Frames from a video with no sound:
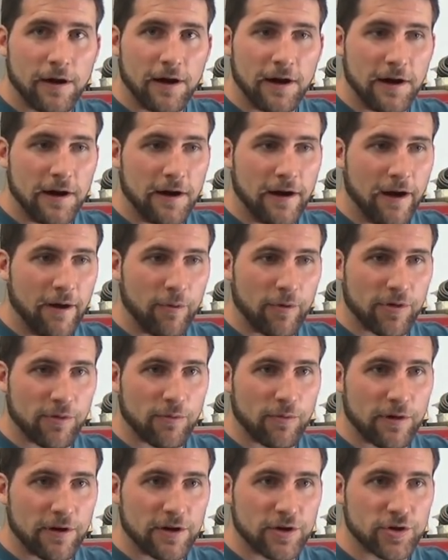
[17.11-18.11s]
uh, I
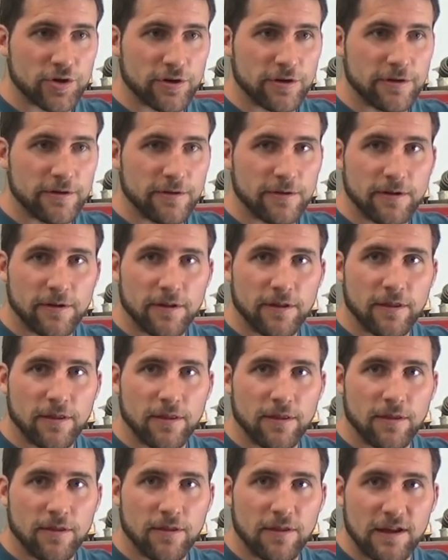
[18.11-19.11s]
wasn't wearing a shirt.
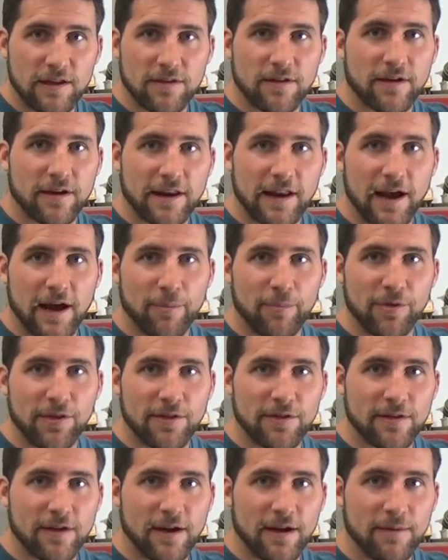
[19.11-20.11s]
That's not gonna happen
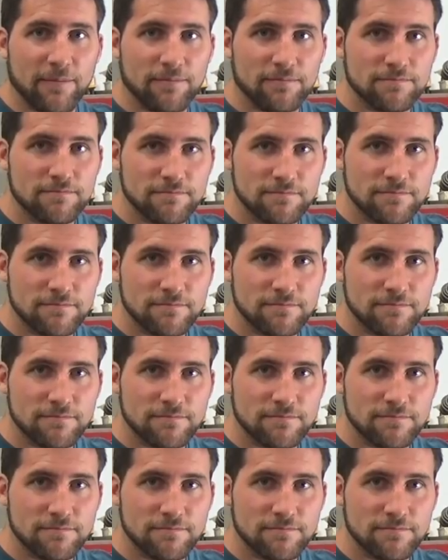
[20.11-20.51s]
this time.